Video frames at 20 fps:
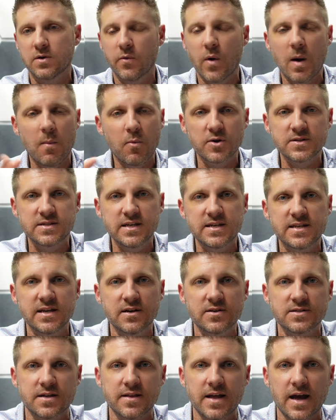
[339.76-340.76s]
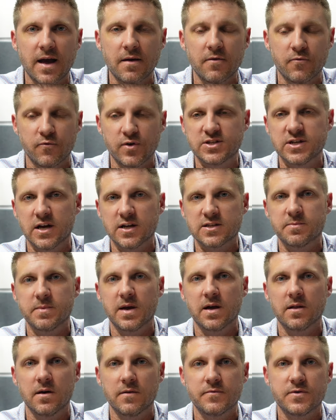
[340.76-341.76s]
you want more details on that? Reach out to me.
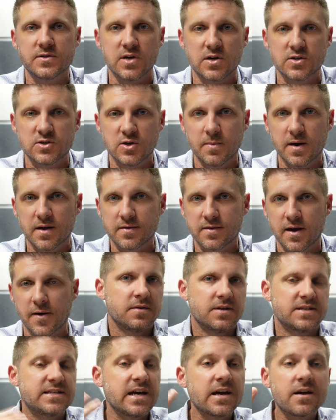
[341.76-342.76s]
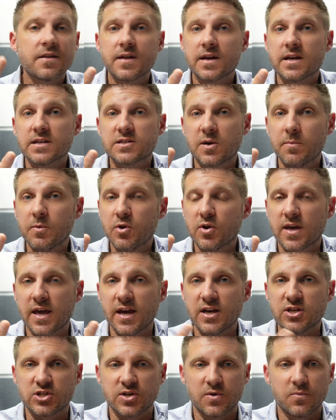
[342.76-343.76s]
I'd love to talk to you about that. The second thing is
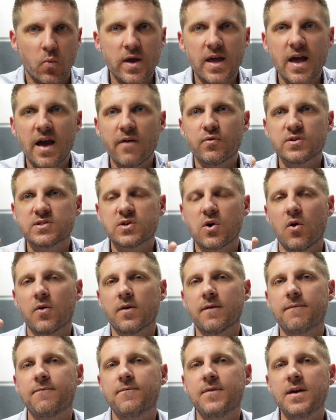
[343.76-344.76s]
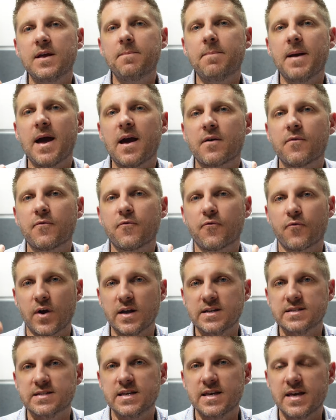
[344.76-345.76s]
communication. We have what's called a feedback
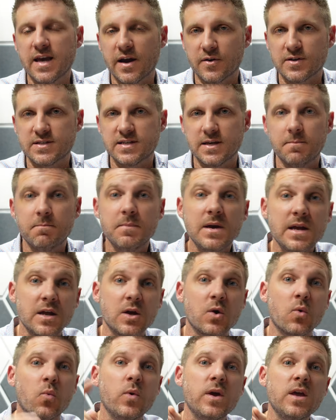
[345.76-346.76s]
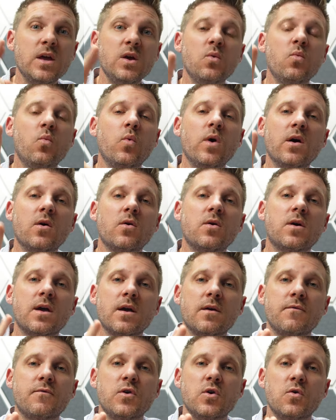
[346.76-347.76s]
frenzy guarantee, meaning we will
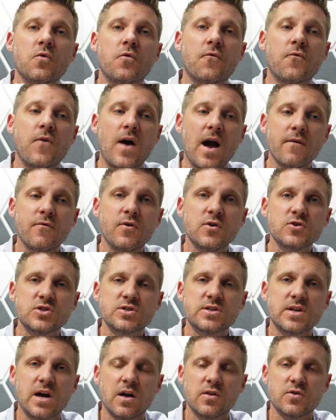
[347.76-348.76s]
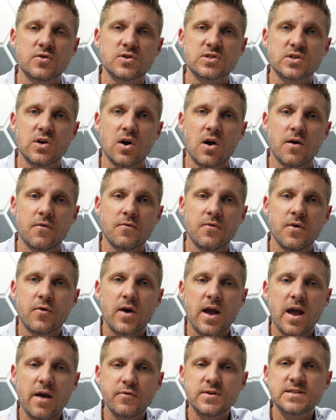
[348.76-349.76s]
give you $500 off for
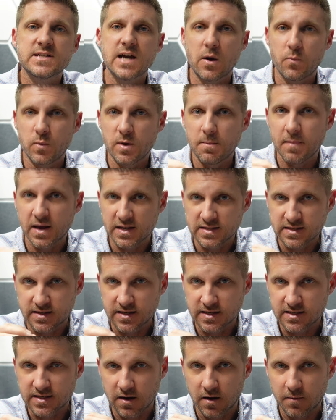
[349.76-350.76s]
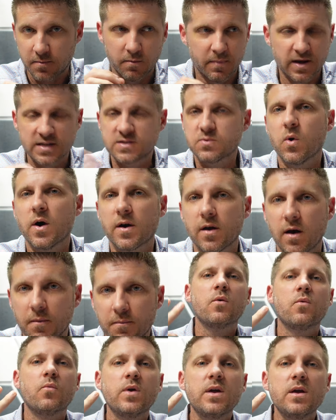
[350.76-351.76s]
every time we mess this up. Mess what up?
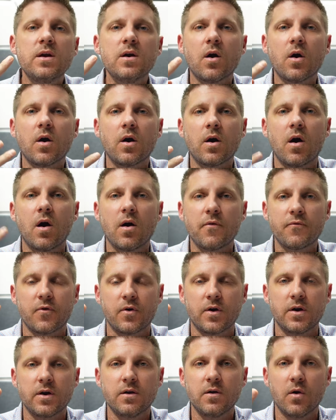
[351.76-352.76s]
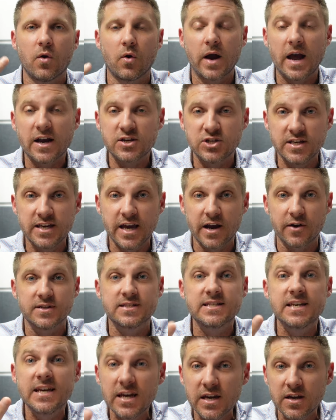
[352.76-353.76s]
We we are offering or actually
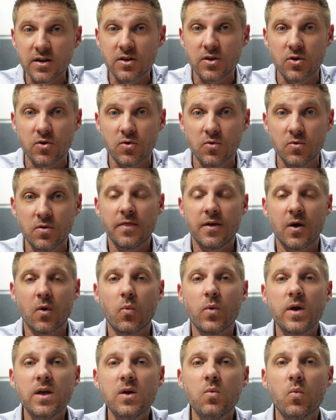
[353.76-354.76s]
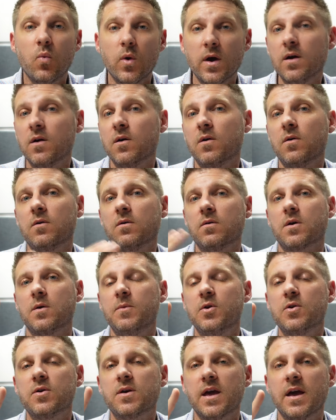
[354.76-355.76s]
guaranteeing you that we will
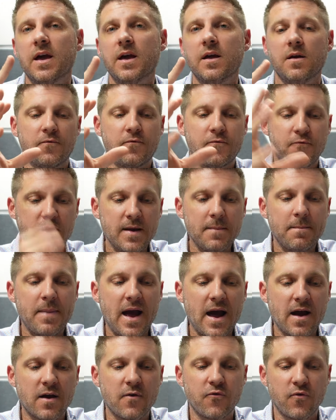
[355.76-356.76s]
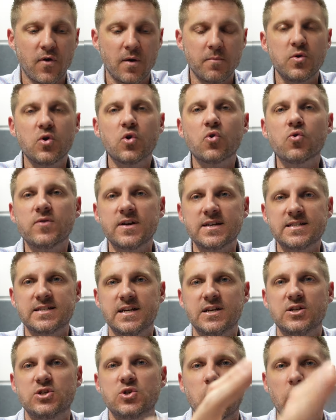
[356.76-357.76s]
communicate feedback from your
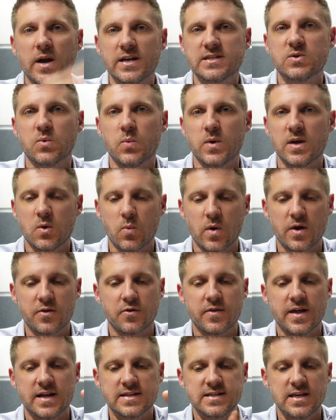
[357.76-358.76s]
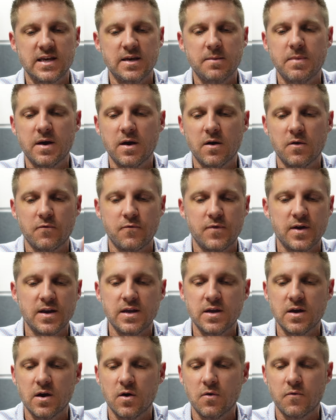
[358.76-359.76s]
listing twice a week, whether that's email,
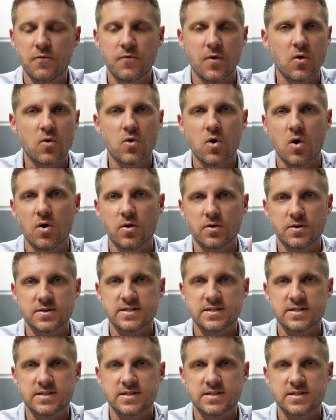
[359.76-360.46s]
video, phone call, or